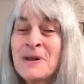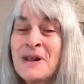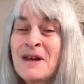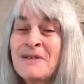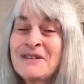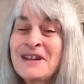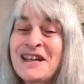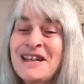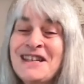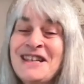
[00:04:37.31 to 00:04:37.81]
What
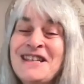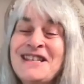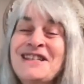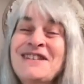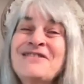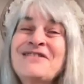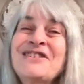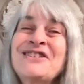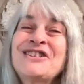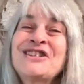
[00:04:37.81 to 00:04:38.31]
I'm going to
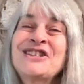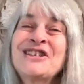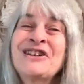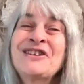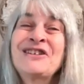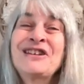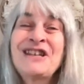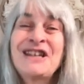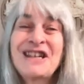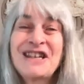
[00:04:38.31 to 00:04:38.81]
do is
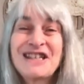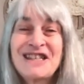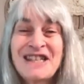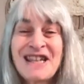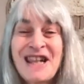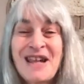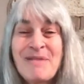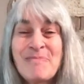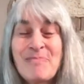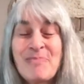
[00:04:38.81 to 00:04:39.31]
share an
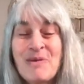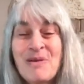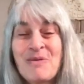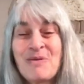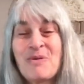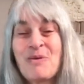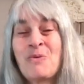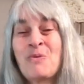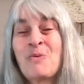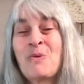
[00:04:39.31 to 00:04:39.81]

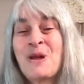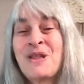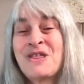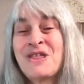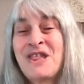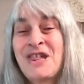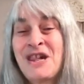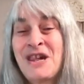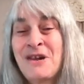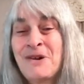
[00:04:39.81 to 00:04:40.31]
example
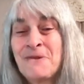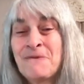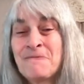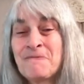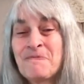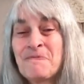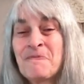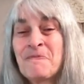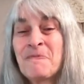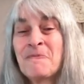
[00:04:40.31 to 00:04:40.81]
with you.
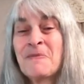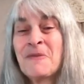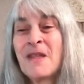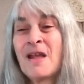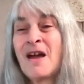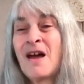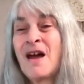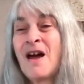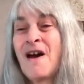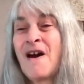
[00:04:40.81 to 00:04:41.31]

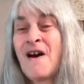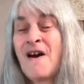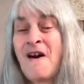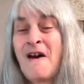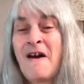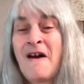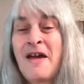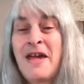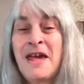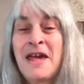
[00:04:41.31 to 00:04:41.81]

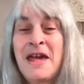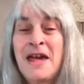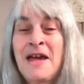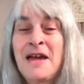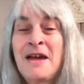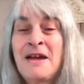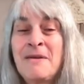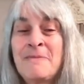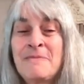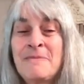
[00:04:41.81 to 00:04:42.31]
I
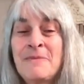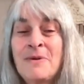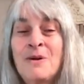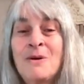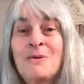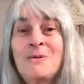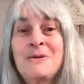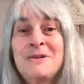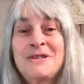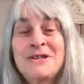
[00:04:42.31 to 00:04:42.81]
am
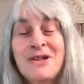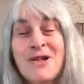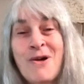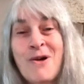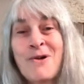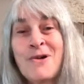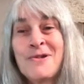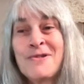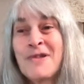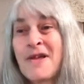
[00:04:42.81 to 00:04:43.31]
what's
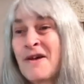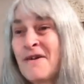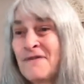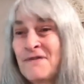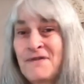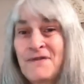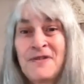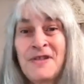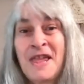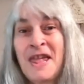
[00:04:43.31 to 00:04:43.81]
called a
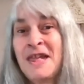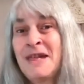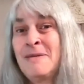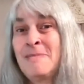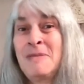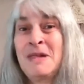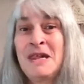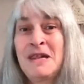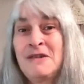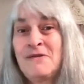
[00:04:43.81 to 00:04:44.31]

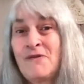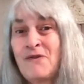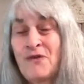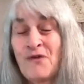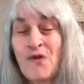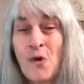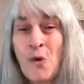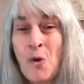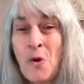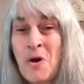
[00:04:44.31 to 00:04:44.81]
flaming
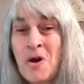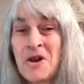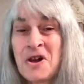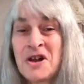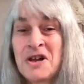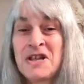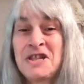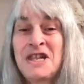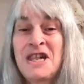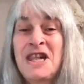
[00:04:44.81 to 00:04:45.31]
four
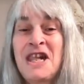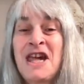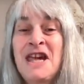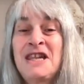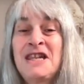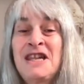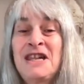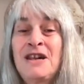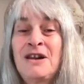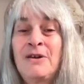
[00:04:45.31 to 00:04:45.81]
on the
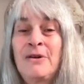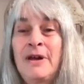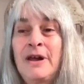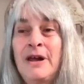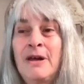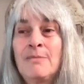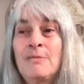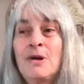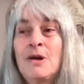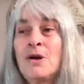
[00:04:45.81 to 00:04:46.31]

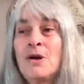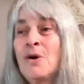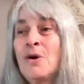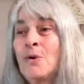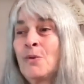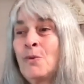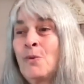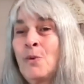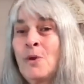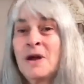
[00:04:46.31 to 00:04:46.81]
Enneagram.
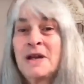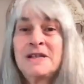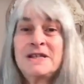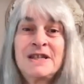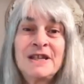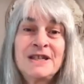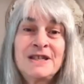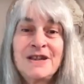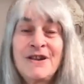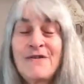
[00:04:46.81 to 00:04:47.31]
What
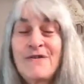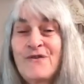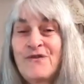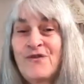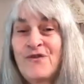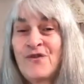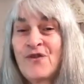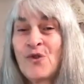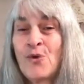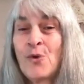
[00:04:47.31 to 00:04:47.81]
does a
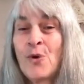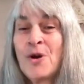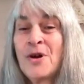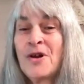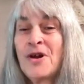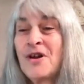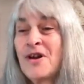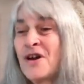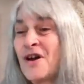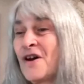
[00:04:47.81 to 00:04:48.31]

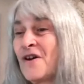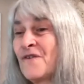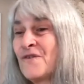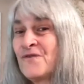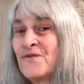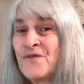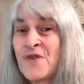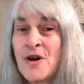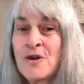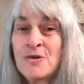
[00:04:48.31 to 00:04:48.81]
four
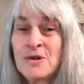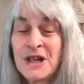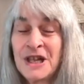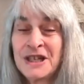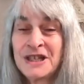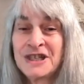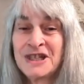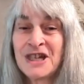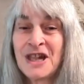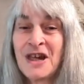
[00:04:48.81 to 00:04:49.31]

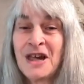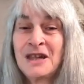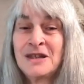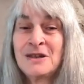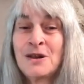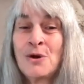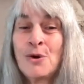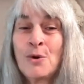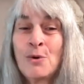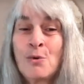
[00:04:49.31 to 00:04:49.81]
focus on
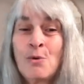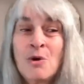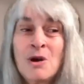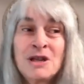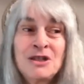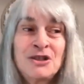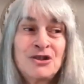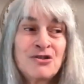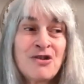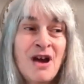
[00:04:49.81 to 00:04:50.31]

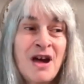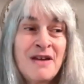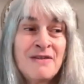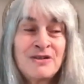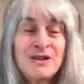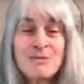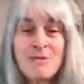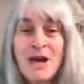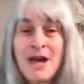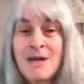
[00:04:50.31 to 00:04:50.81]
what
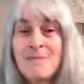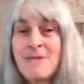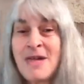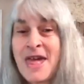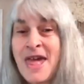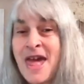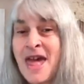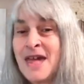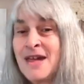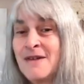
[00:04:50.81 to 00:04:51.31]
drives my
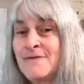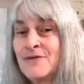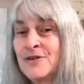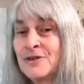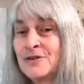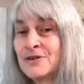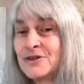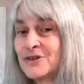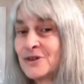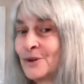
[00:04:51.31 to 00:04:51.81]

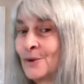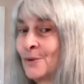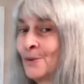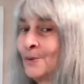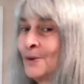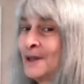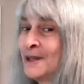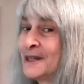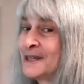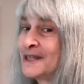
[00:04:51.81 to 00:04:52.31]
behaviors
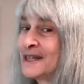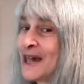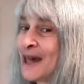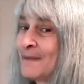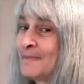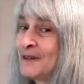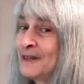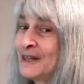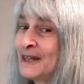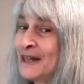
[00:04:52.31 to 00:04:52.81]
when it's
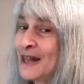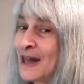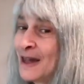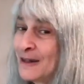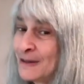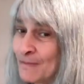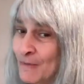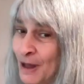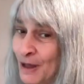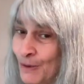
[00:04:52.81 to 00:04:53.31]
happening
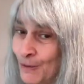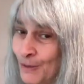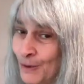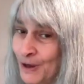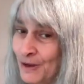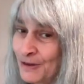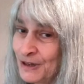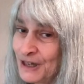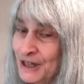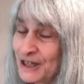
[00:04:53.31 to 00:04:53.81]
out of my
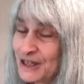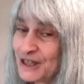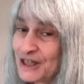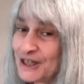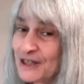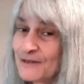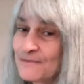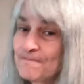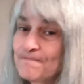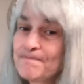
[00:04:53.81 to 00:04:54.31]
awareness.
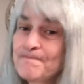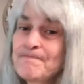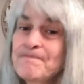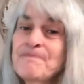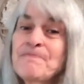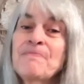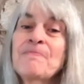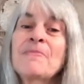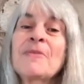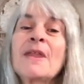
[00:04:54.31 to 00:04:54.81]

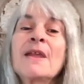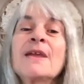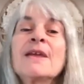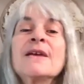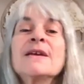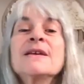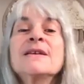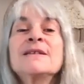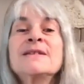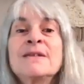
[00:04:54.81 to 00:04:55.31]

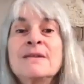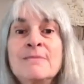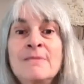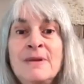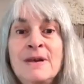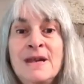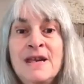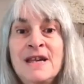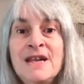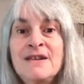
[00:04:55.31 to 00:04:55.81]

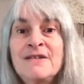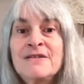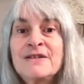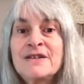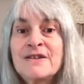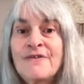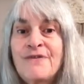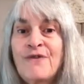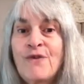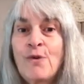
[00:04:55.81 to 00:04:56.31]
Somebody is
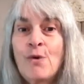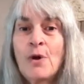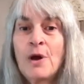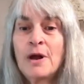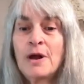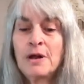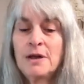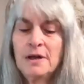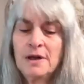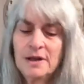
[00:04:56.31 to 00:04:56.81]
a
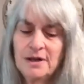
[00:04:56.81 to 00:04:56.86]
four.